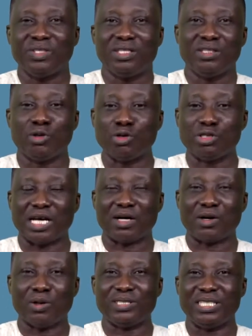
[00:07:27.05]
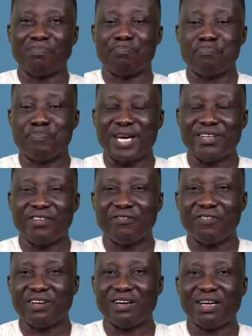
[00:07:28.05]
Those are called the
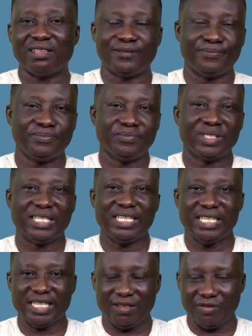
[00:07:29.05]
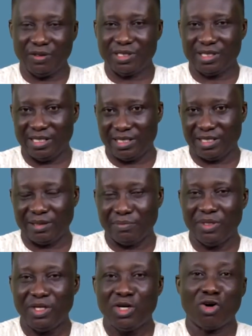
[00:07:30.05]
peripheral nervous system.
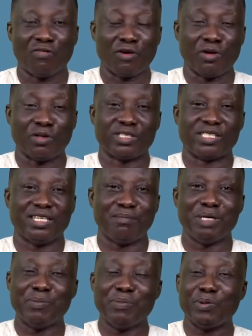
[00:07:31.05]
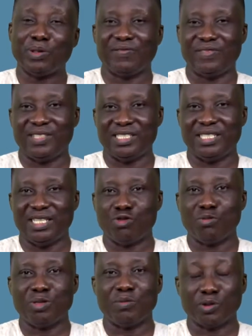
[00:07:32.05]
Of course, maybe one of these days
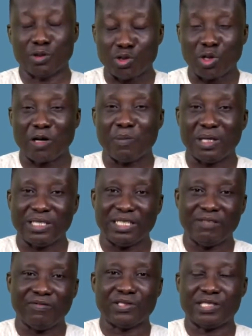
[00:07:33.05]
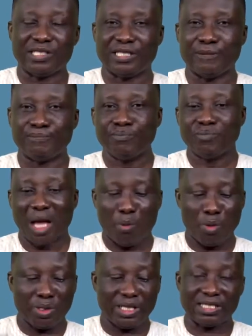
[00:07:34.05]
we'll be able to talk about the nervous system, and
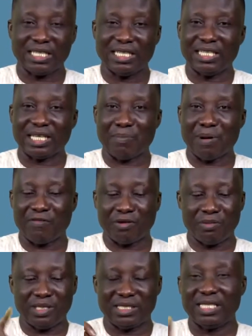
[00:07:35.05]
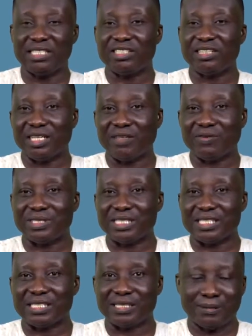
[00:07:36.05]
we understand that apart from the central nervous
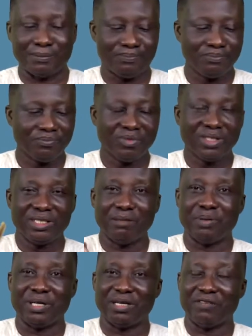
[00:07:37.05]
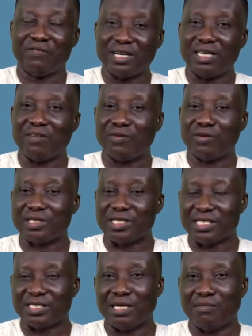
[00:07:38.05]
system, the peripheral nervous
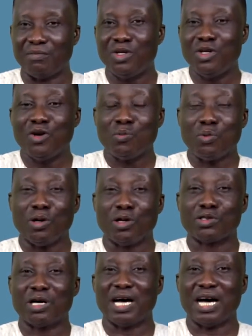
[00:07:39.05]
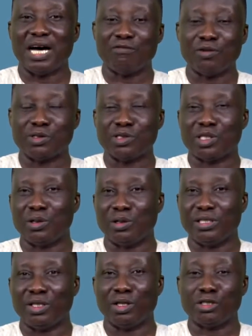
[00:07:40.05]
system, we also have what we call
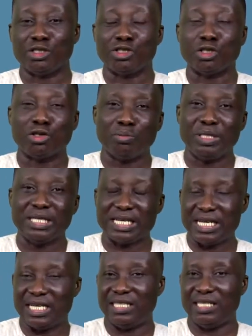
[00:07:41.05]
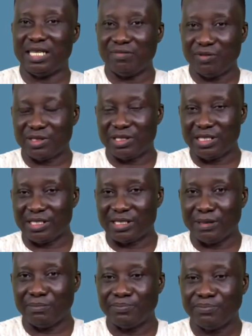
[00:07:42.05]
the autonomic nervous
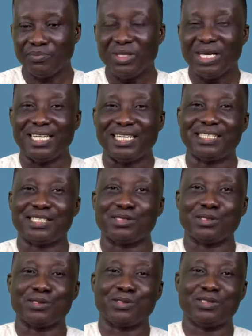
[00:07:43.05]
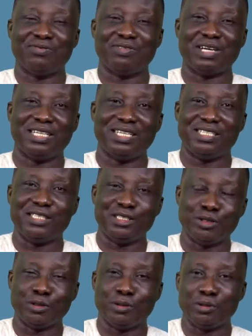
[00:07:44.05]
system, and that is also divided
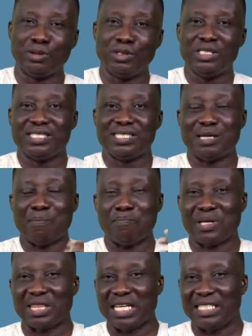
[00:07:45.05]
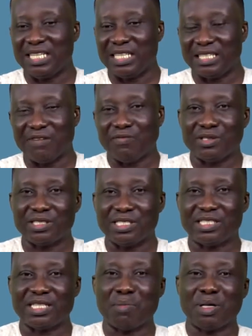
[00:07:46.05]
into sympathetic nervous
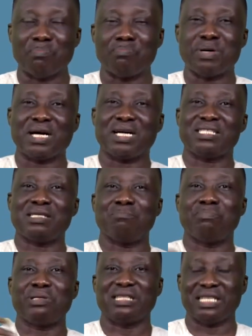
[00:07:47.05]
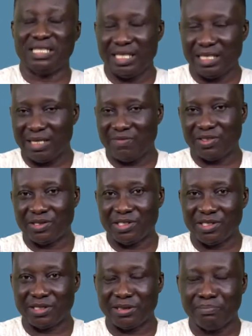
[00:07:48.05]
system and parasympathetic nervous
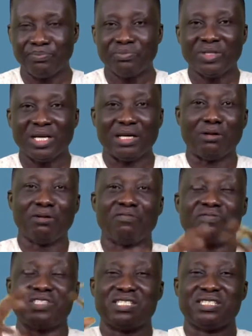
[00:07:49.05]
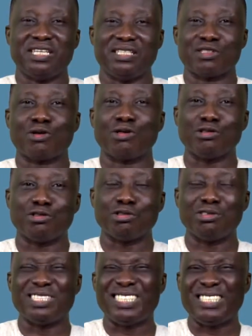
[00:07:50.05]
system. And all of these things
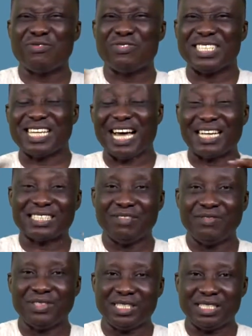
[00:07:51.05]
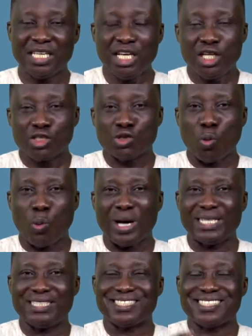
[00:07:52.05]
control different activities. So
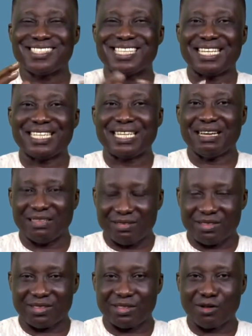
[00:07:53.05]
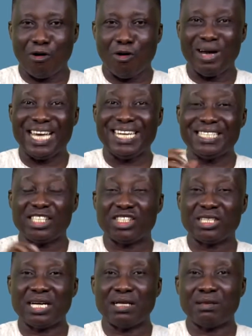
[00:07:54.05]
when signals or
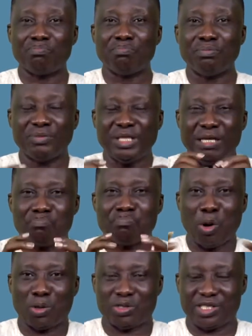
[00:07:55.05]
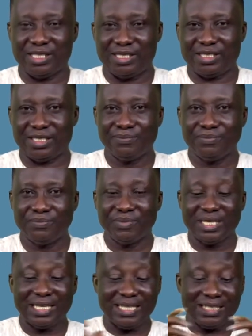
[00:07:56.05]
electrical impulses,
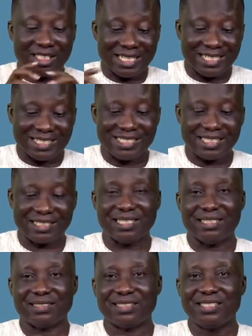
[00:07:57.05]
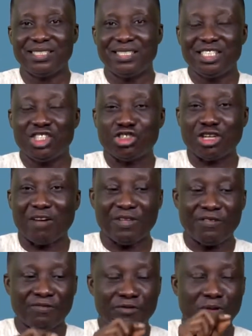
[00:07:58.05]
electrical signals,
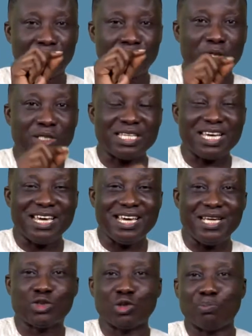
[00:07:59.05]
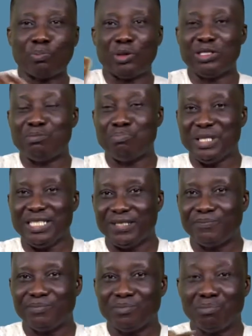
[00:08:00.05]
traveling from point A to point B,
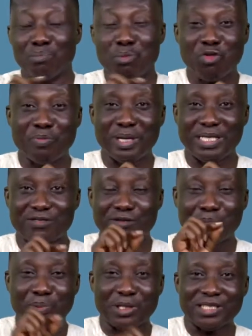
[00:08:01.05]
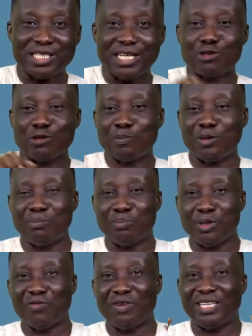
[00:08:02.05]
movement from point A to point
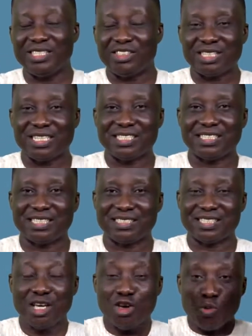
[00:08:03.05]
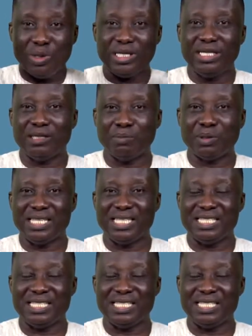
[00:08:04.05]
B of electrical signals within the body is